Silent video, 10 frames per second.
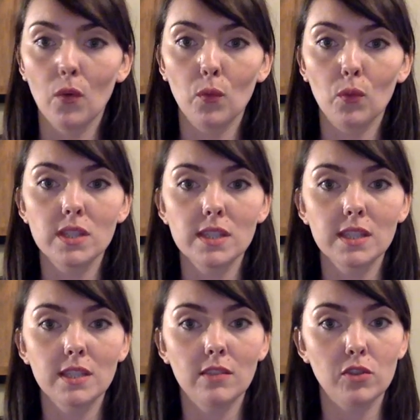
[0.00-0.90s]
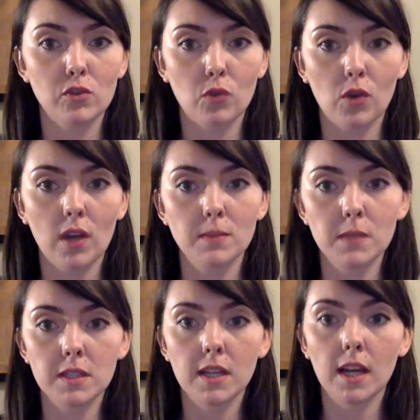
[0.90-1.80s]
Once an individual has been
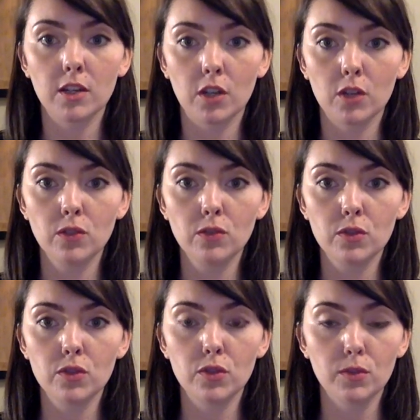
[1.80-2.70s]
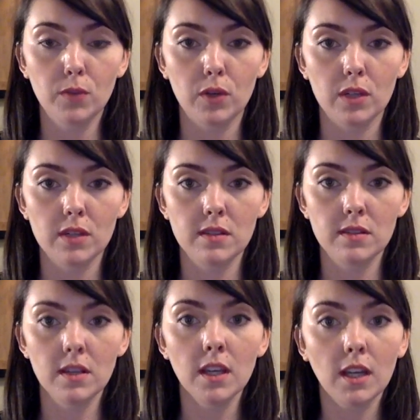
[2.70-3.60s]
diagnosed with Pseudomonas,
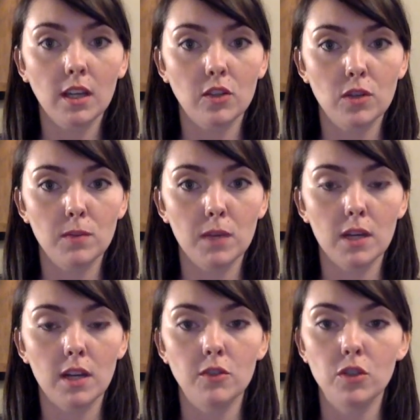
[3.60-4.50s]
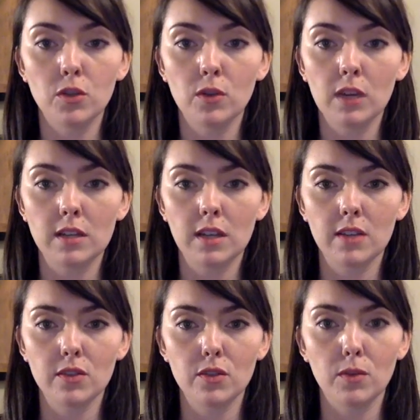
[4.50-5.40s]
the treatment of 2
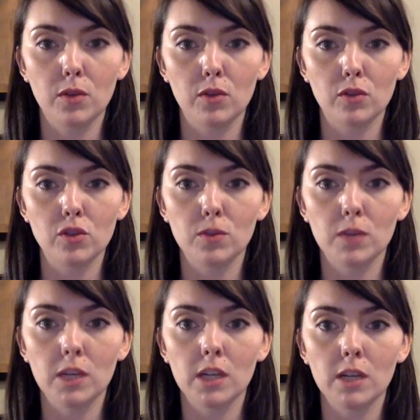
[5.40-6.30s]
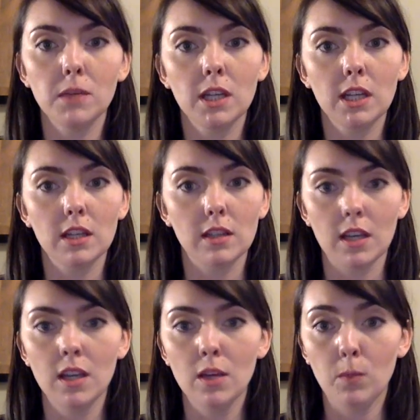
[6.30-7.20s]
anti-Pseudomonals should begin immediately
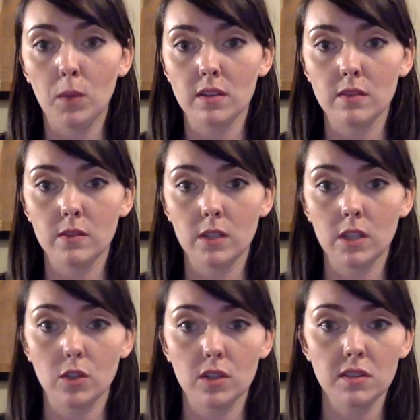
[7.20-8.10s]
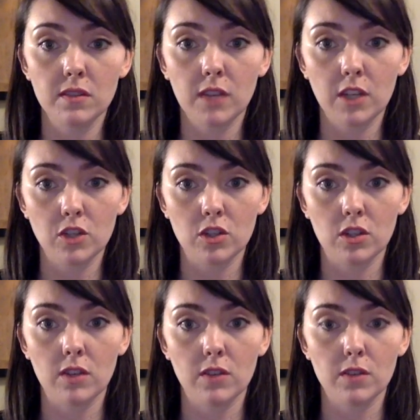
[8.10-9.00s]
because of the aggressive nature
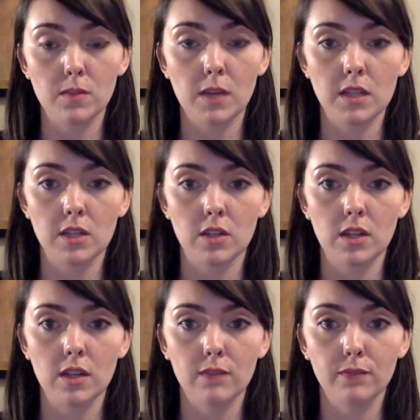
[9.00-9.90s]
of this bacteria.